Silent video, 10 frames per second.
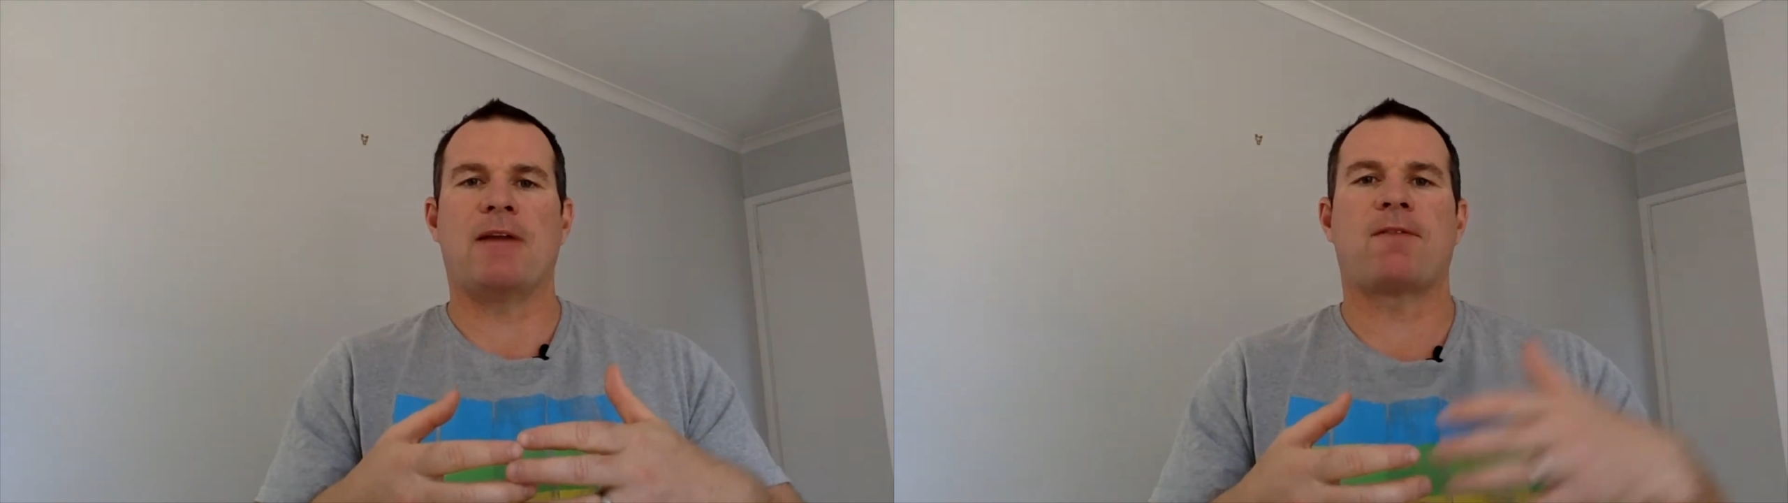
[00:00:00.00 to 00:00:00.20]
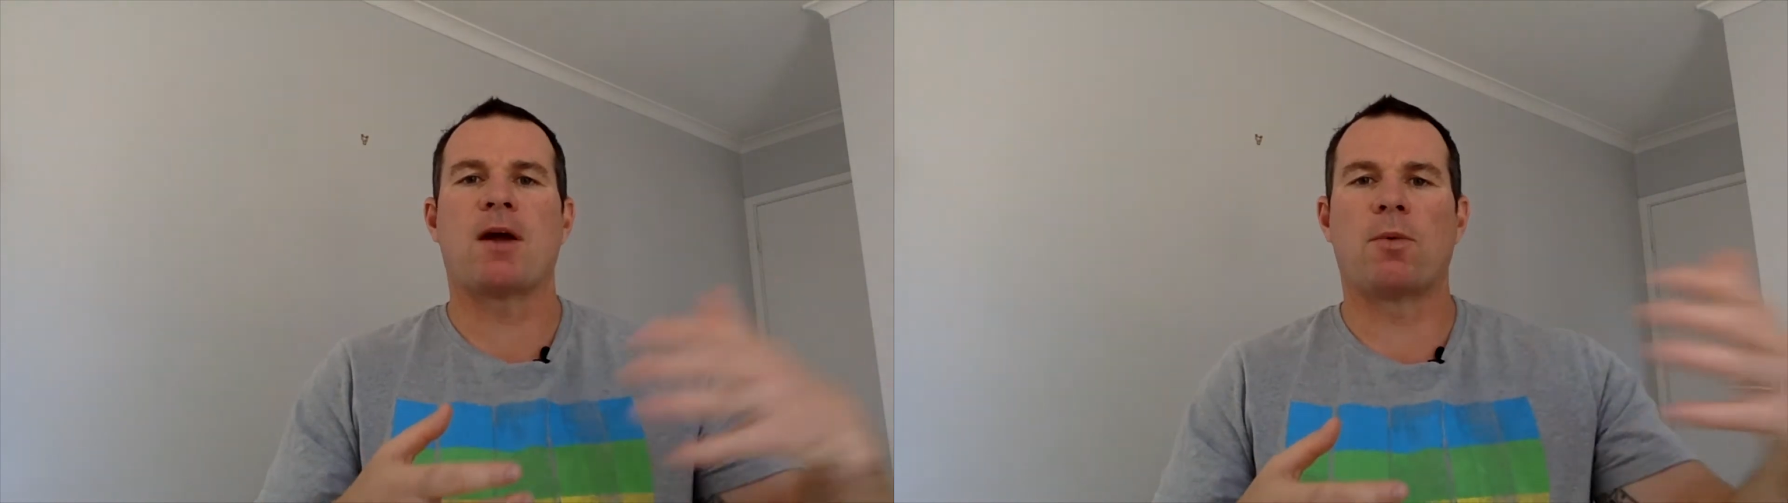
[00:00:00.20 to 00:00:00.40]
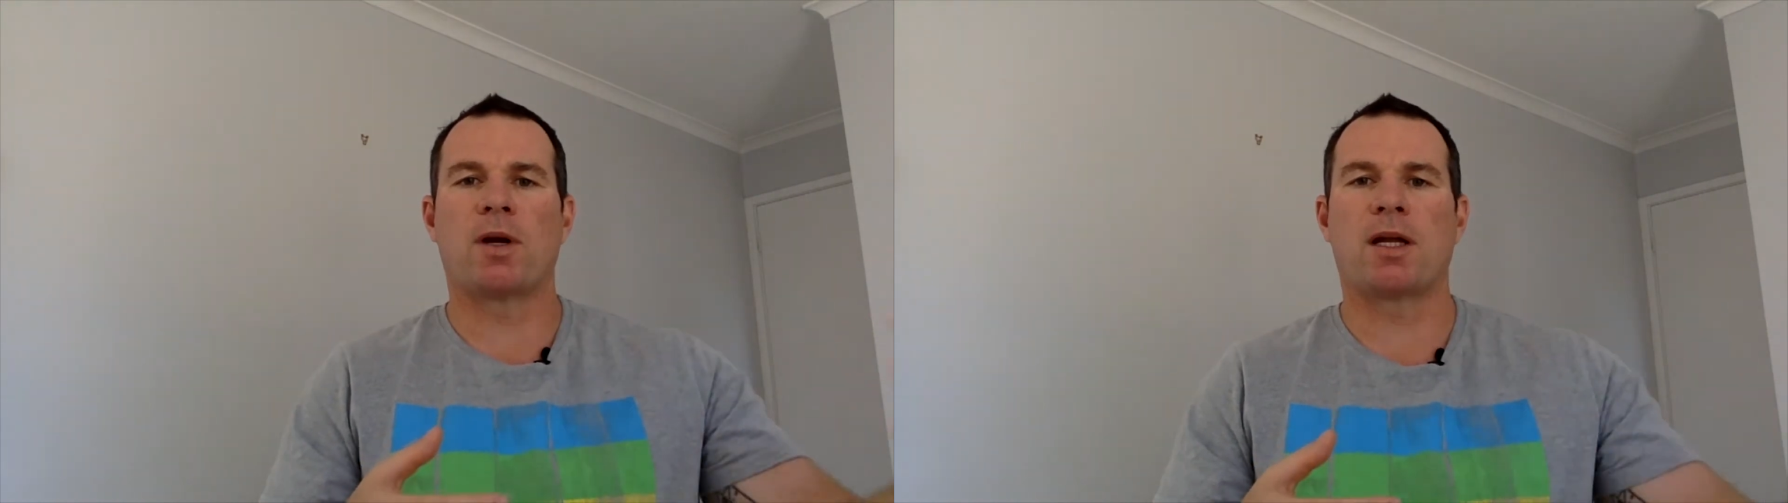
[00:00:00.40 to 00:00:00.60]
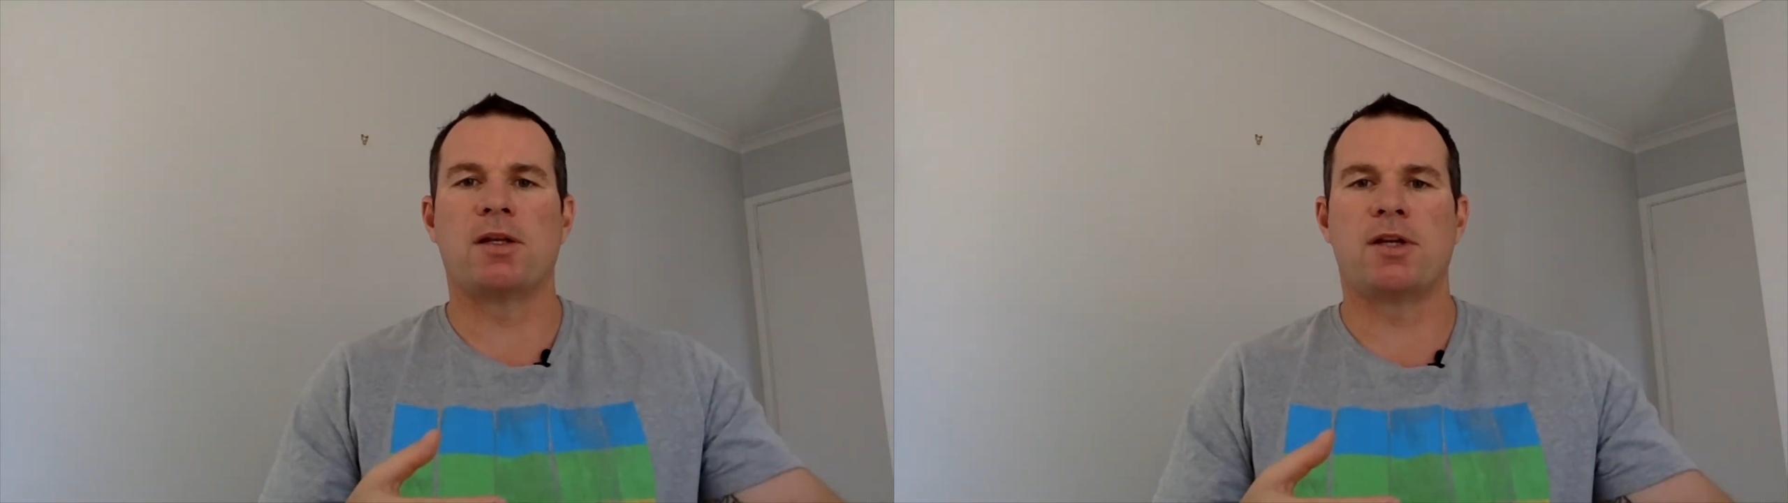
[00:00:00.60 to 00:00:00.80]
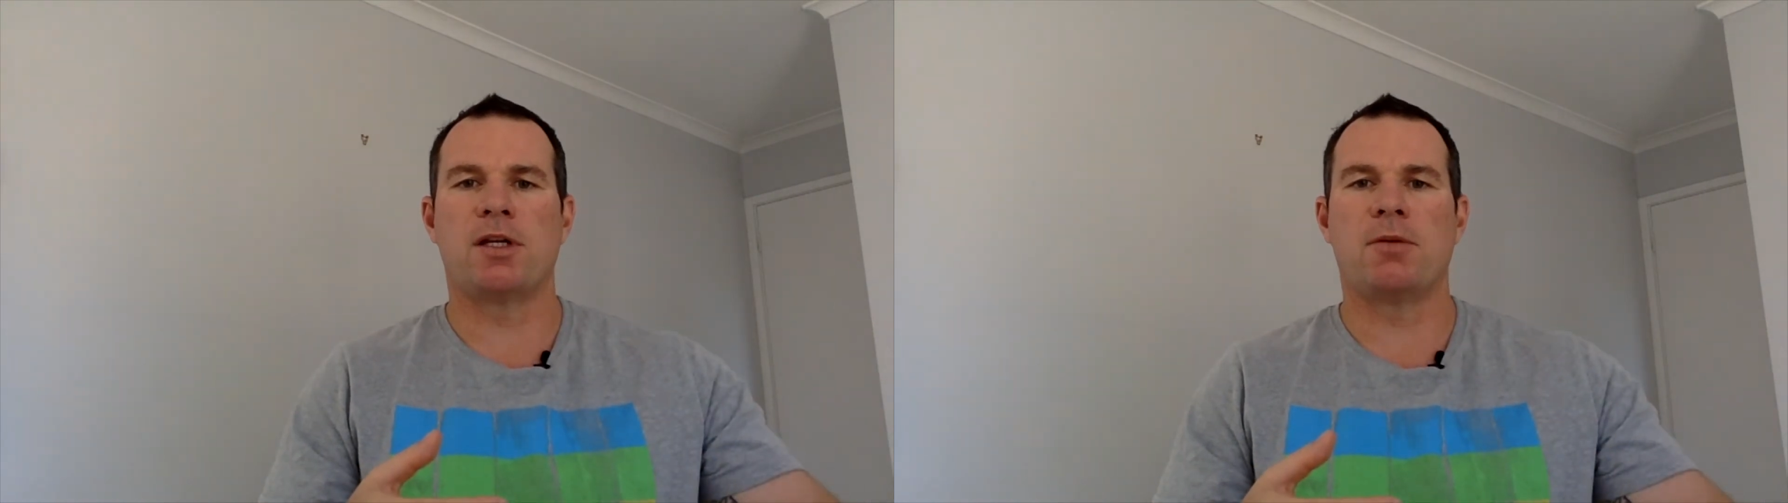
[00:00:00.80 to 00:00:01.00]
if they want to
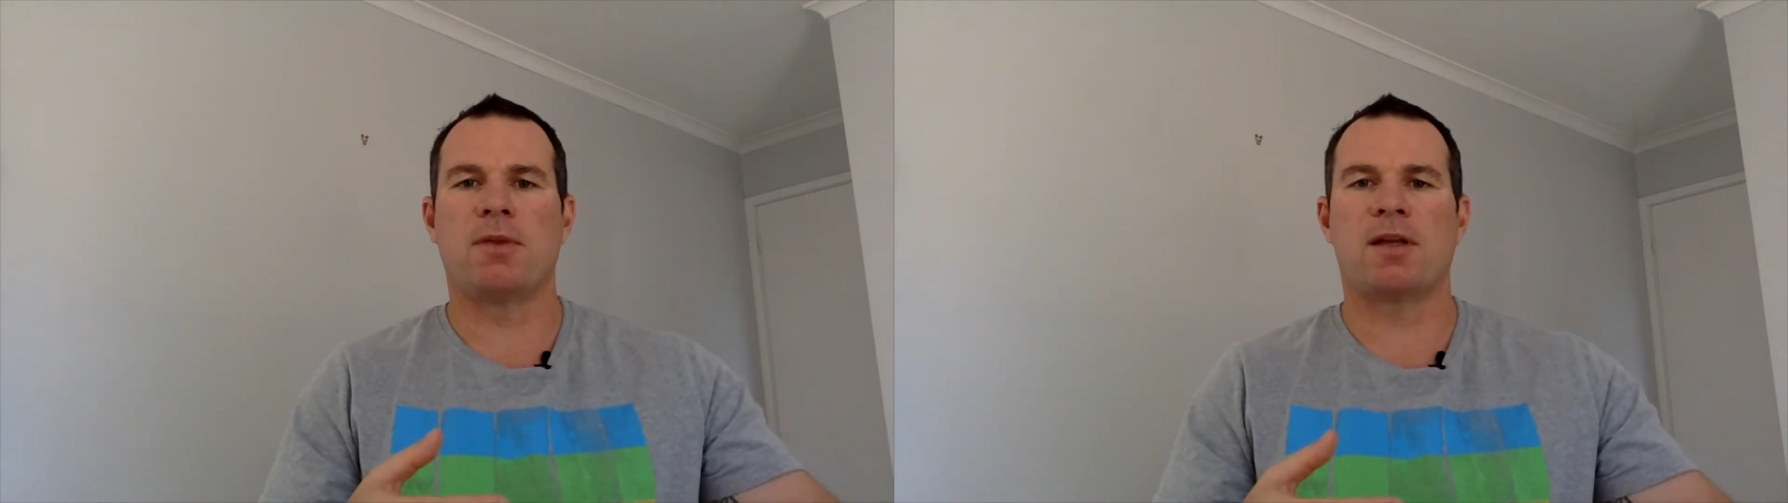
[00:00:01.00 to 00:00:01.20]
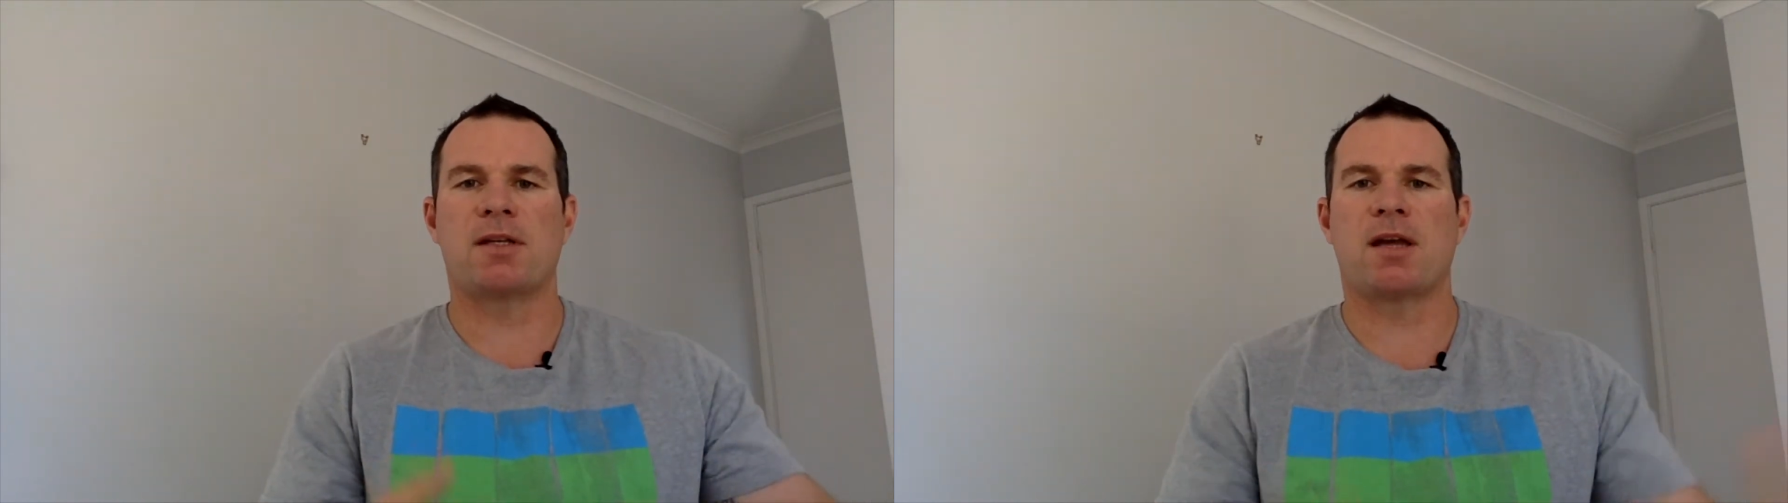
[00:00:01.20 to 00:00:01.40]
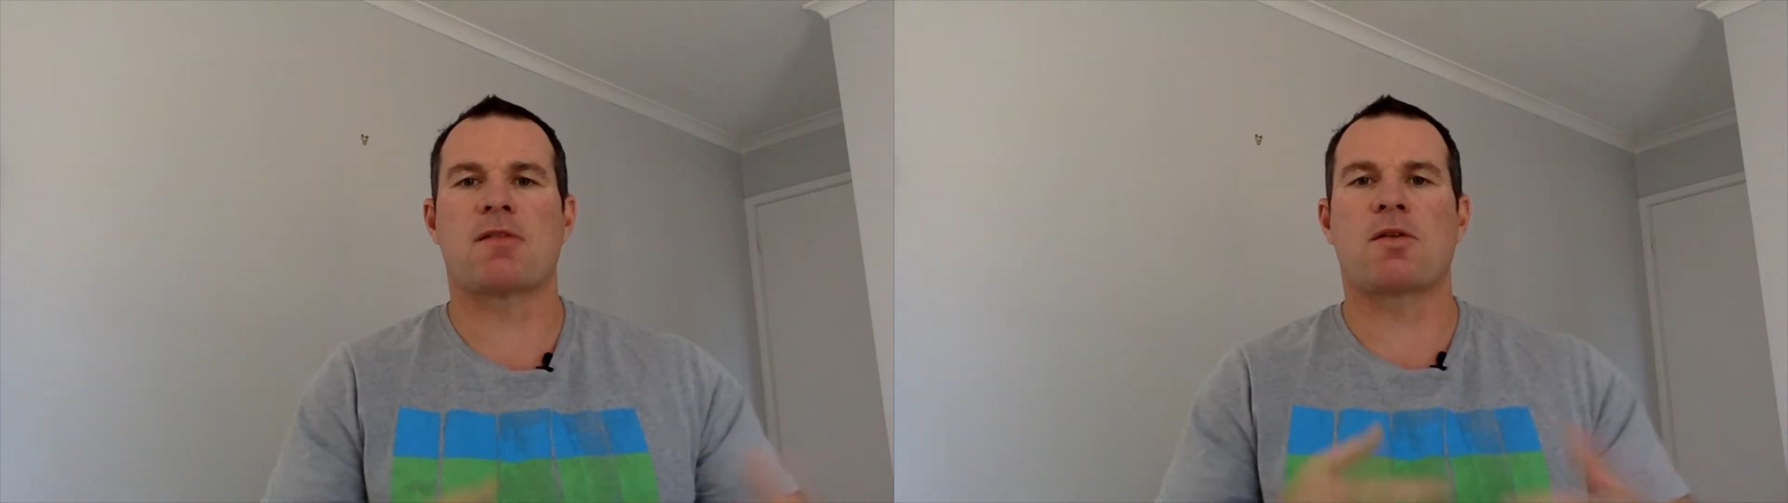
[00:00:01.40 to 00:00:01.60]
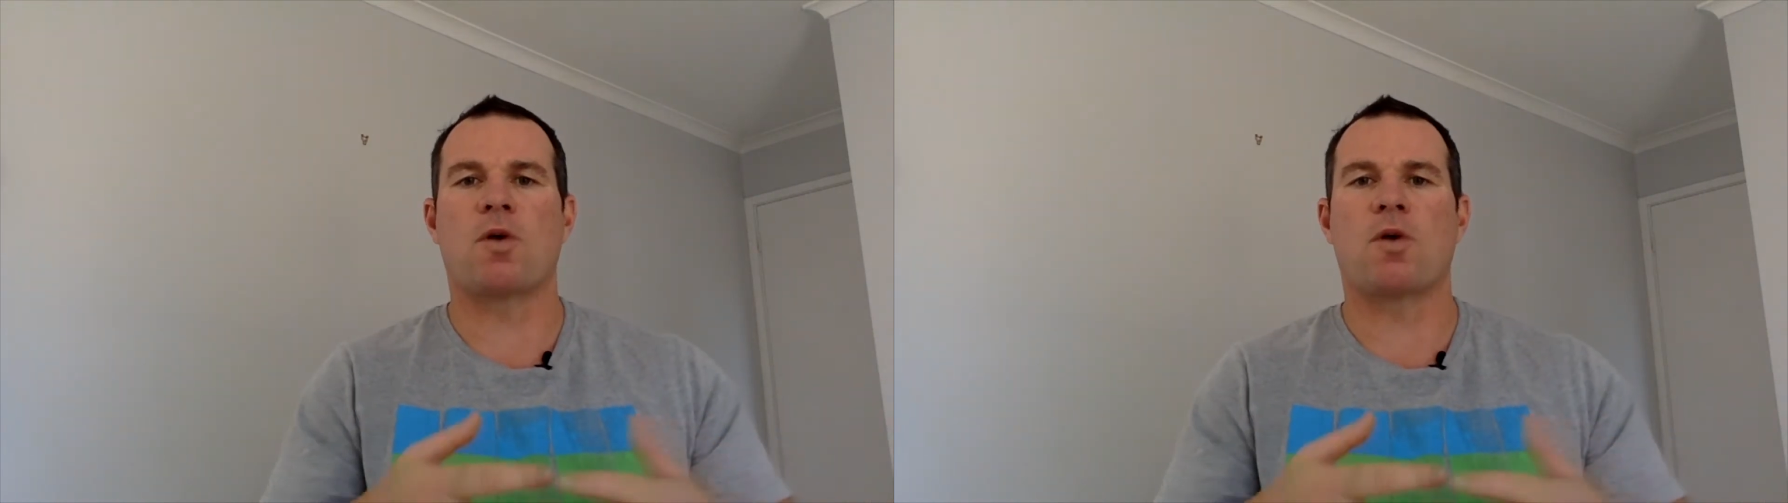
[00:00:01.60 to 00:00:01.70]
continue with the test